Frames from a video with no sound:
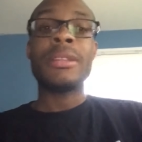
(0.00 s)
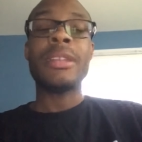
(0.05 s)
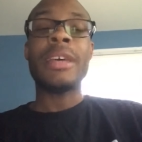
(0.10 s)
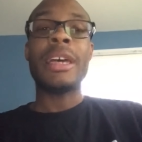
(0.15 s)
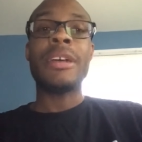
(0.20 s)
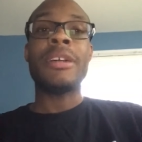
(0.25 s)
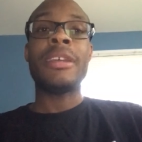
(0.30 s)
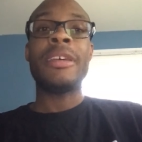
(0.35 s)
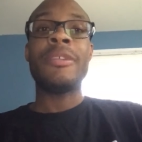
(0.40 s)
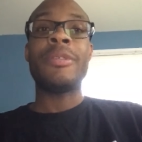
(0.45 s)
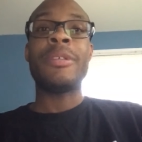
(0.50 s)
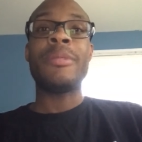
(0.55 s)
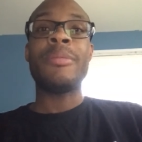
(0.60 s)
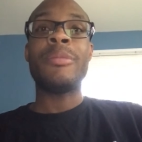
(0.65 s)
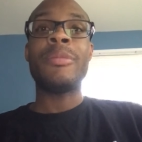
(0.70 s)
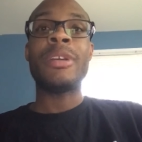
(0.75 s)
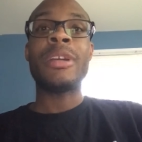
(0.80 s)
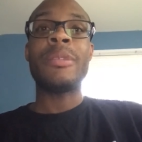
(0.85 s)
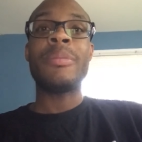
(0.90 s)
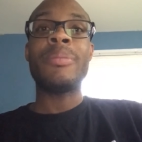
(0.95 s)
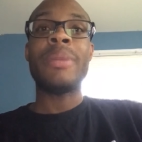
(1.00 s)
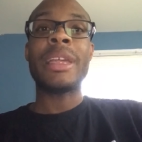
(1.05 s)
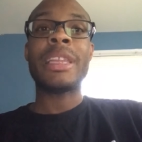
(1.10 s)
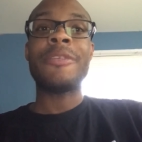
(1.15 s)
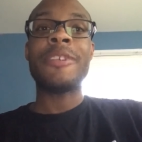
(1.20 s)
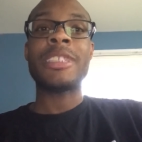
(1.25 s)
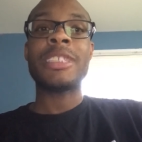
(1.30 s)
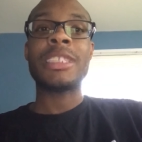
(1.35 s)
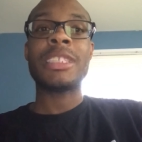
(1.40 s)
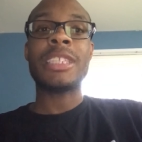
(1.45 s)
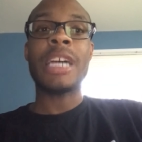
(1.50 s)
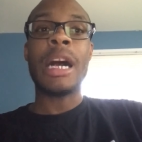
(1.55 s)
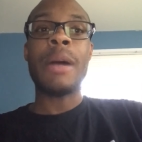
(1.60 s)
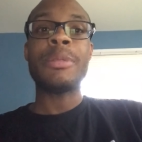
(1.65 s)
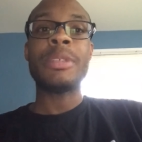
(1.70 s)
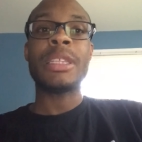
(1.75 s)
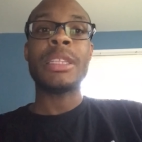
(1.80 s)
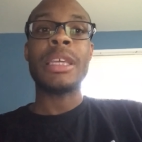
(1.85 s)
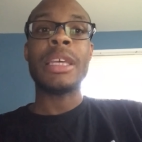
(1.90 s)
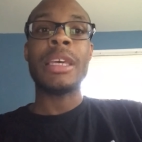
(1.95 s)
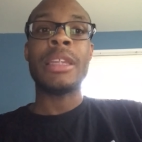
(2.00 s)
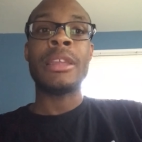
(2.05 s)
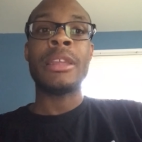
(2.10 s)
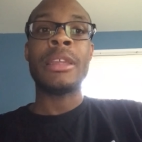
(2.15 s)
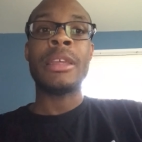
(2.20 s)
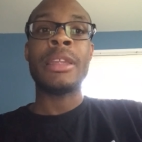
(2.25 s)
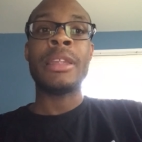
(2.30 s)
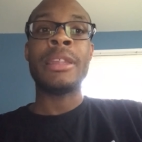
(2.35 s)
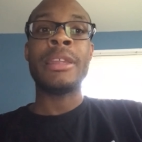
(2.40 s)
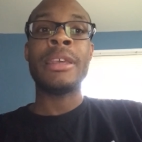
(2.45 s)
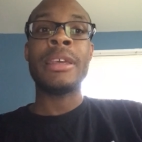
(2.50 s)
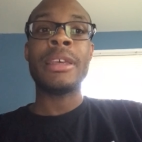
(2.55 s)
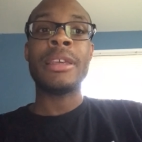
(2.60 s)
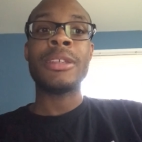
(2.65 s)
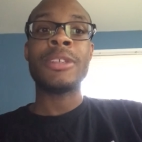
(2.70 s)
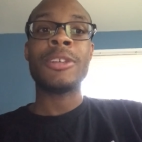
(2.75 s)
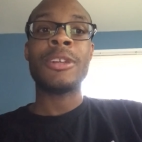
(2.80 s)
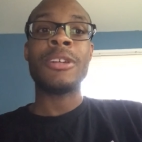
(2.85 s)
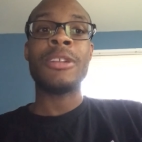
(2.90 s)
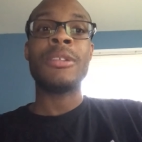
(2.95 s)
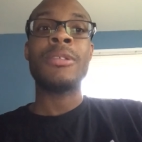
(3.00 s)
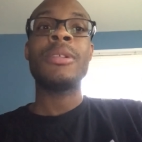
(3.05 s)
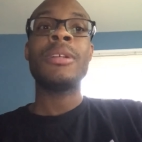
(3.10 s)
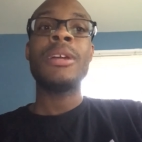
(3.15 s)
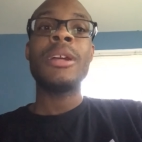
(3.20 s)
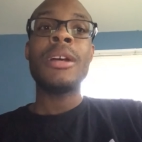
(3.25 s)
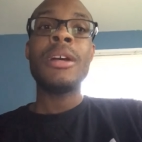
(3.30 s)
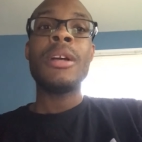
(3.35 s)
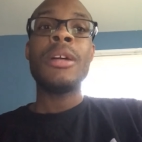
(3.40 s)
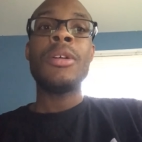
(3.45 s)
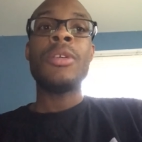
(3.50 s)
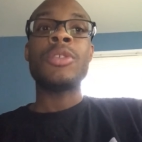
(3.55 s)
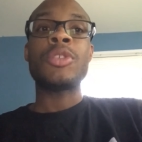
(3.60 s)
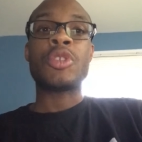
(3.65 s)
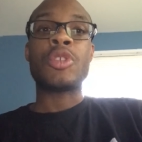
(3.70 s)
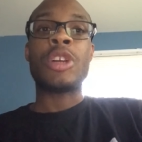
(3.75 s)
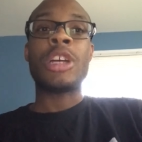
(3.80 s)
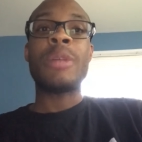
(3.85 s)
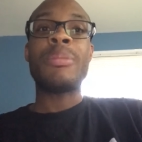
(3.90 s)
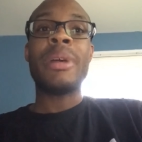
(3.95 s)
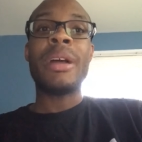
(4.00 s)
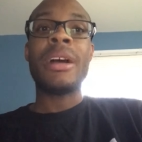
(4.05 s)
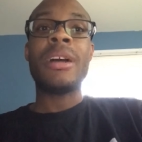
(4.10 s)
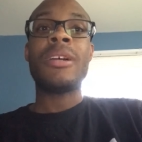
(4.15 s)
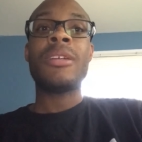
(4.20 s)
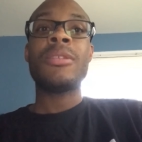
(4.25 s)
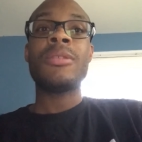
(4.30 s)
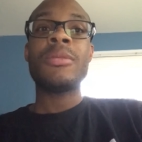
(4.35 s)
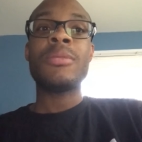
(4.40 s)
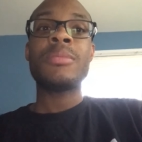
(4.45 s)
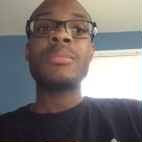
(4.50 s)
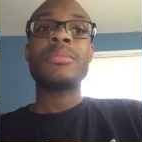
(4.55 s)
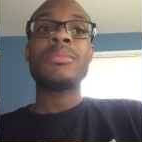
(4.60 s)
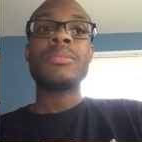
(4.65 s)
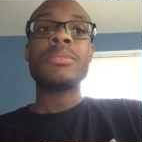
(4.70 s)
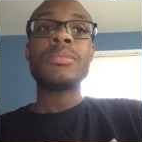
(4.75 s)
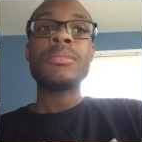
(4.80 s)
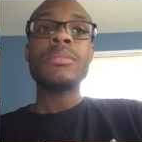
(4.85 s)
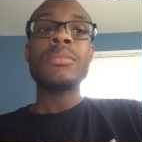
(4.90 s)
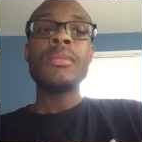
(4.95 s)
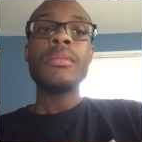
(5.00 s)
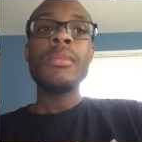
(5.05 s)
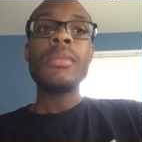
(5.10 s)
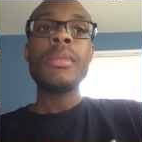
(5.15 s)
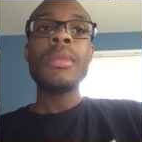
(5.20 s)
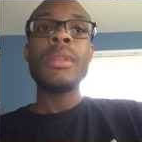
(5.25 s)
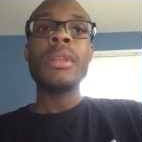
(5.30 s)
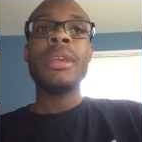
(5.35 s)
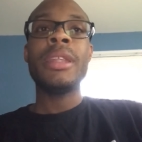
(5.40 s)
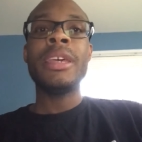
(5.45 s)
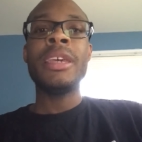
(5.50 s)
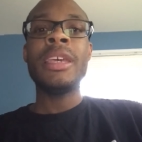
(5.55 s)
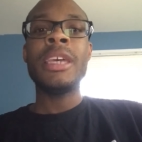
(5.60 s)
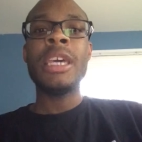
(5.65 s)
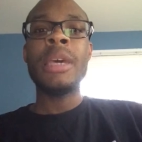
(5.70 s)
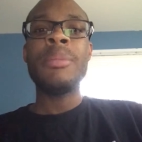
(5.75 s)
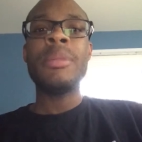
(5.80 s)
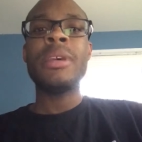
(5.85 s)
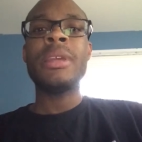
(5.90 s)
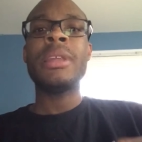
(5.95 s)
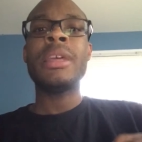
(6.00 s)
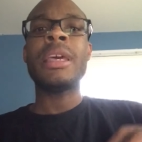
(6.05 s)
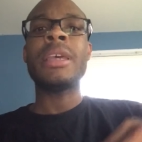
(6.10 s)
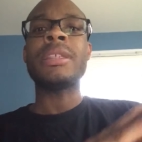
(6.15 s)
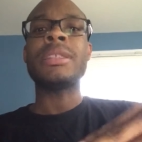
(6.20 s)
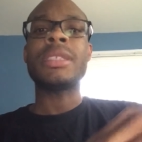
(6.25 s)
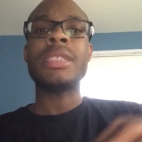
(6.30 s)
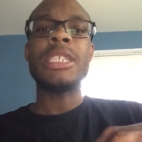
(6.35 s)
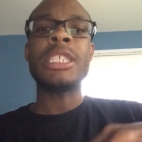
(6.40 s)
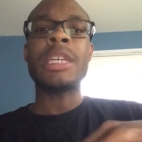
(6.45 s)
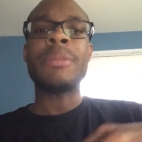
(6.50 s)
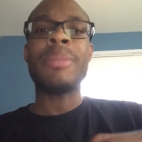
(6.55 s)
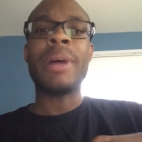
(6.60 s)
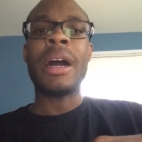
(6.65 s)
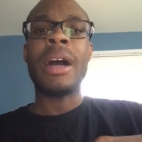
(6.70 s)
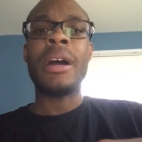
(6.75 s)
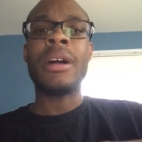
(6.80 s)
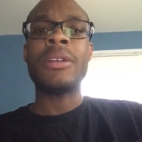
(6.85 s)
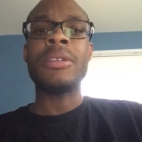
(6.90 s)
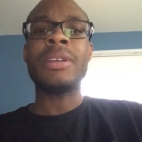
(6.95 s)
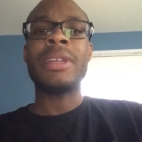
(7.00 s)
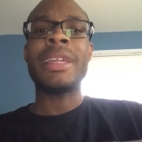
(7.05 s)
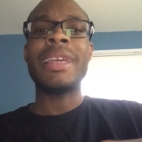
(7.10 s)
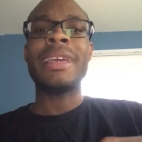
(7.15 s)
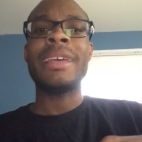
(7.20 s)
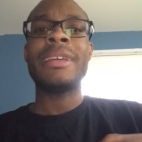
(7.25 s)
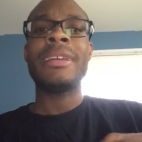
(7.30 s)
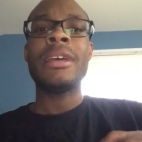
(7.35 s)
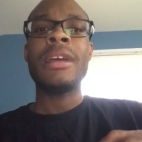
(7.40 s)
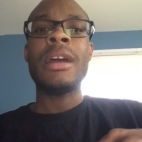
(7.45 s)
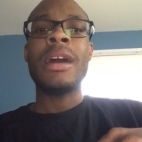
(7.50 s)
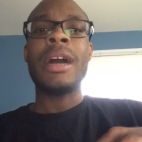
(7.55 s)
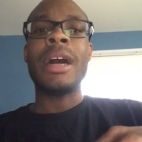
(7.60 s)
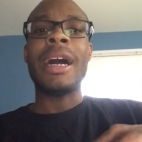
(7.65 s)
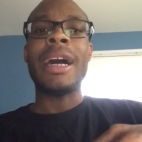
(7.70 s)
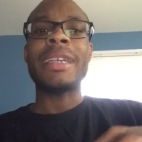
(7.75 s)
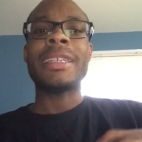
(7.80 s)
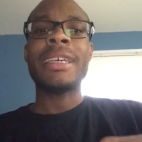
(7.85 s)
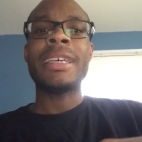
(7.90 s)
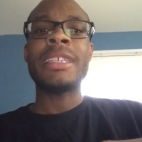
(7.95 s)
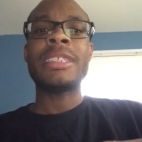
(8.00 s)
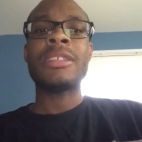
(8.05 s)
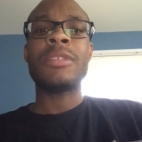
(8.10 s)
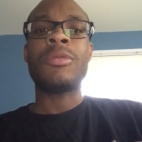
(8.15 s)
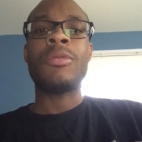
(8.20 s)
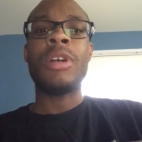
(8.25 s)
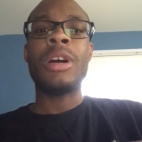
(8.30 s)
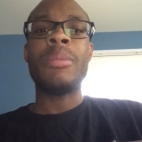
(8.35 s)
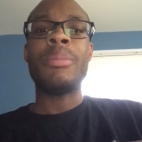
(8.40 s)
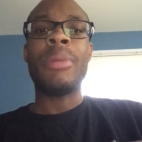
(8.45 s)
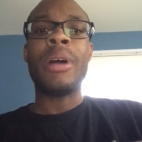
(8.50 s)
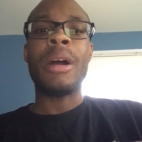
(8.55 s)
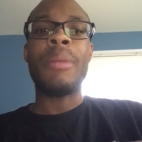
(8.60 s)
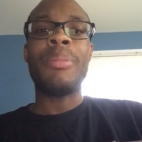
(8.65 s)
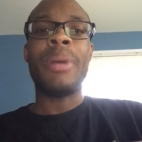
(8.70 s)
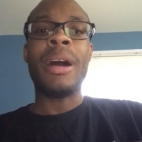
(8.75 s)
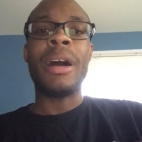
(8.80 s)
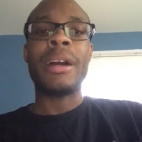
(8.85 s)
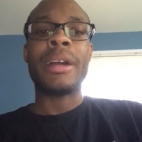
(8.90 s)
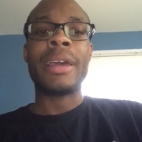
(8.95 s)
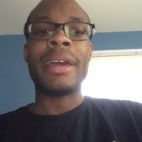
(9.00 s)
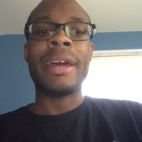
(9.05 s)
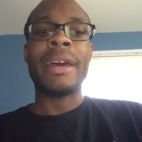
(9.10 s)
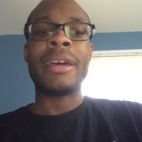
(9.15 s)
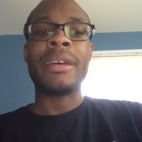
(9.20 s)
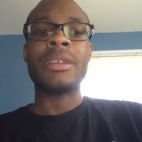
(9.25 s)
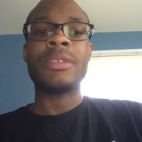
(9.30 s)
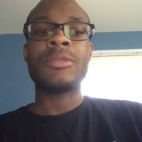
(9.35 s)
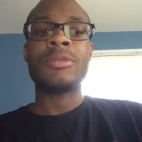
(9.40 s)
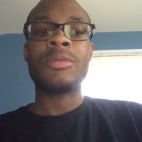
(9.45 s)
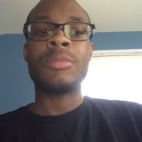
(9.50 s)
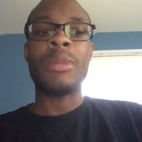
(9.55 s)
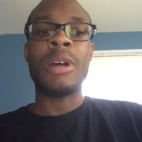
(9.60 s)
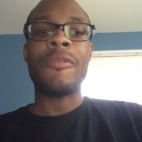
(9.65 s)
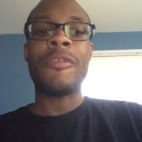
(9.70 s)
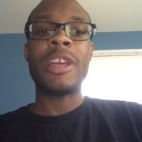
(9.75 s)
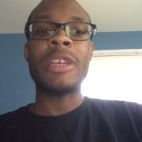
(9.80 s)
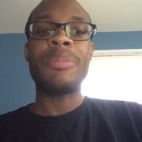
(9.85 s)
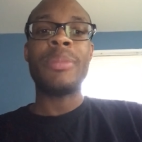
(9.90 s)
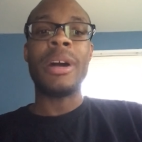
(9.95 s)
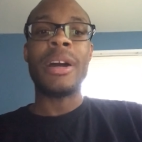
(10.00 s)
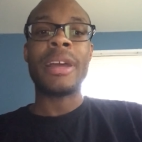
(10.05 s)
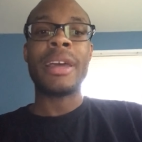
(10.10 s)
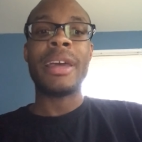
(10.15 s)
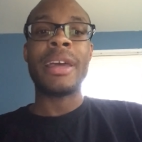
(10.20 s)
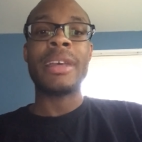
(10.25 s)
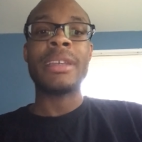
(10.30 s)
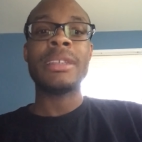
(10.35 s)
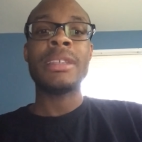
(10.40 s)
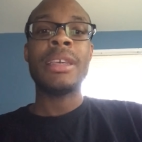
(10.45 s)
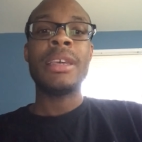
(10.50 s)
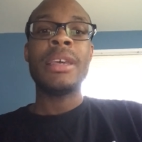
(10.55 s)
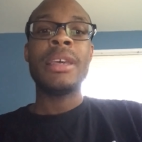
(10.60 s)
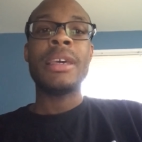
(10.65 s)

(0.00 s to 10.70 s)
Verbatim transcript: that if we can, we can make defensive stops at, at the end. So Troy Brown, and then him and, and CJ Miles, and they, I said this in one po podcast, my friend's podcast.